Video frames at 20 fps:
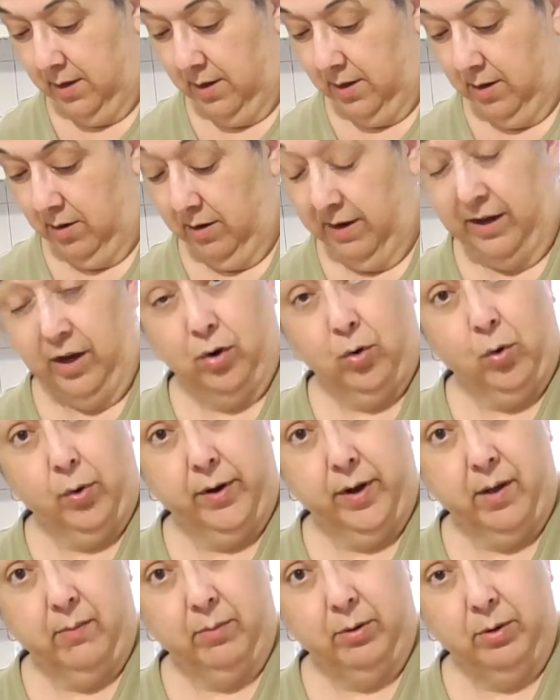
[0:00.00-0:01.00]
Like a
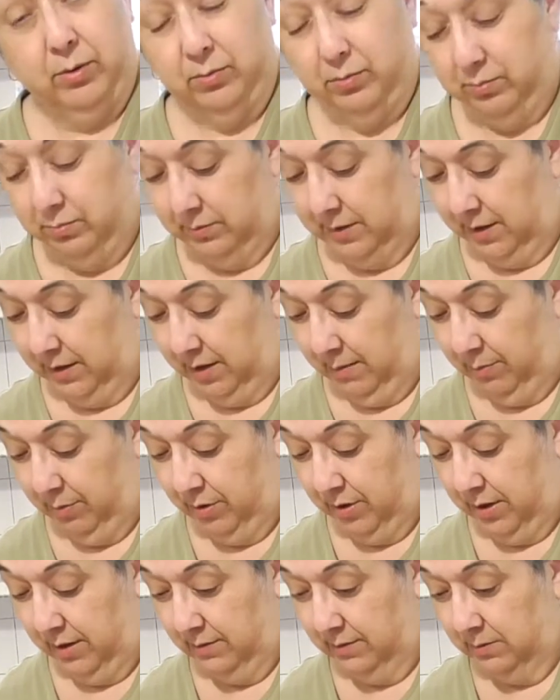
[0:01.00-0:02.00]
cordon bleu, that type of
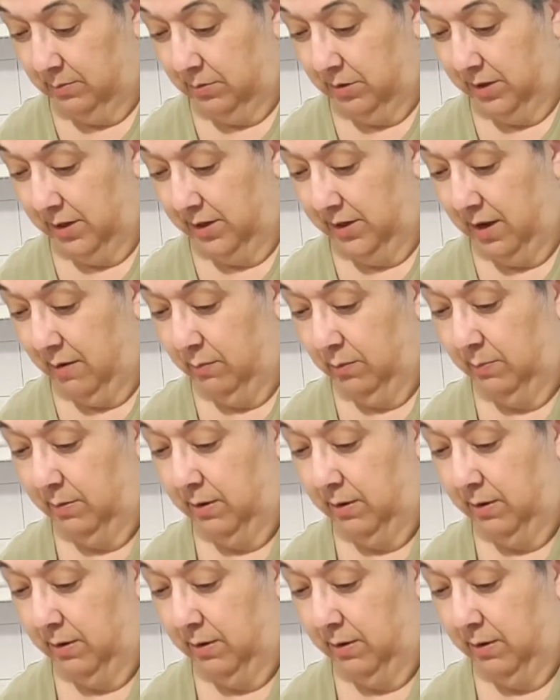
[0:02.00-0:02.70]
thing, something like that would be